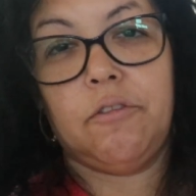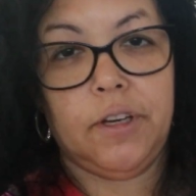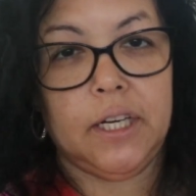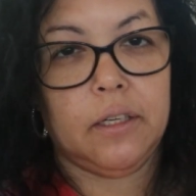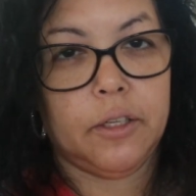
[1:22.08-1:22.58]
and
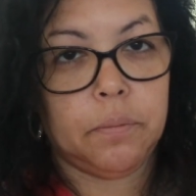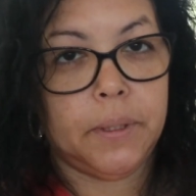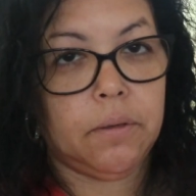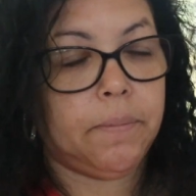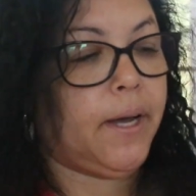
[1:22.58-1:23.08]
read a little
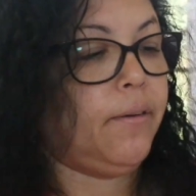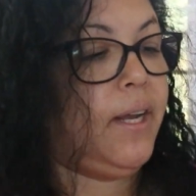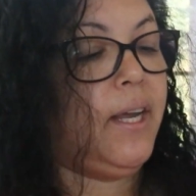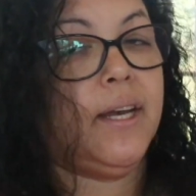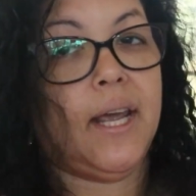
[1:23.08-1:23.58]
bit about
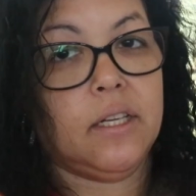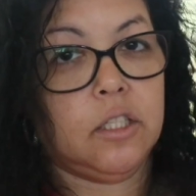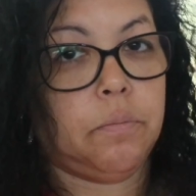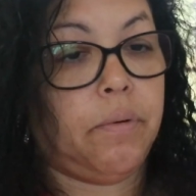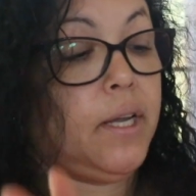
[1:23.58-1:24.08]
it and it
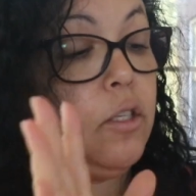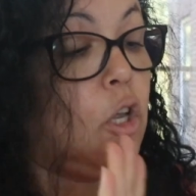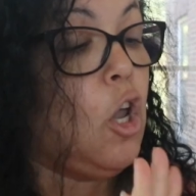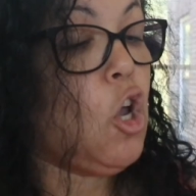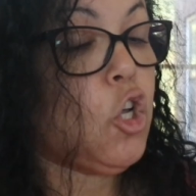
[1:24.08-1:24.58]
has the
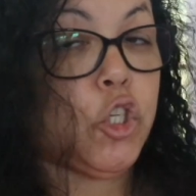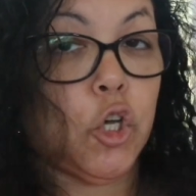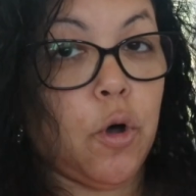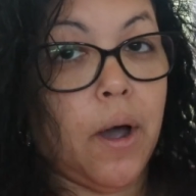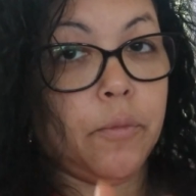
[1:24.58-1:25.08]
price.
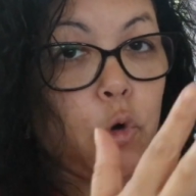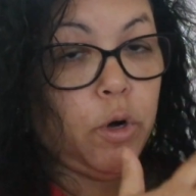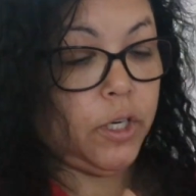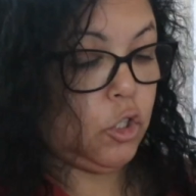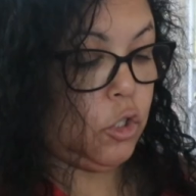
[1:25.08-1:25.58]
So I'm
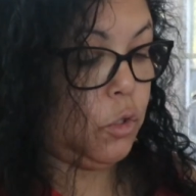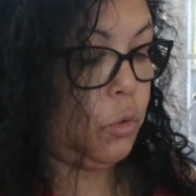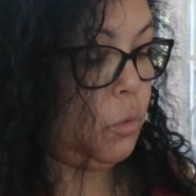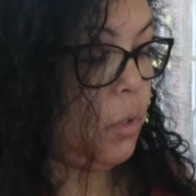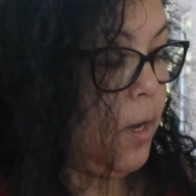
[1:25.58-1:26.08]
going
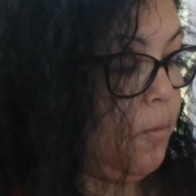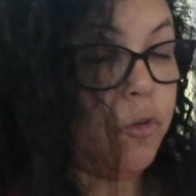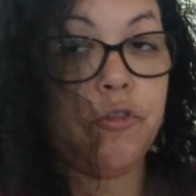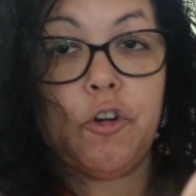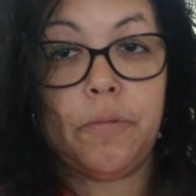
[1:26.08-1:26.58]
to um,
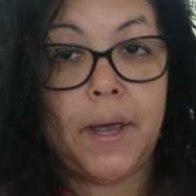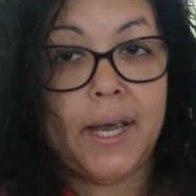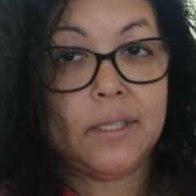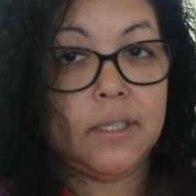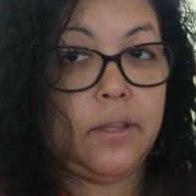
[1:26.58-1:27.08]
refer
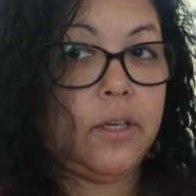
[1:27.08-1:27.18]
back to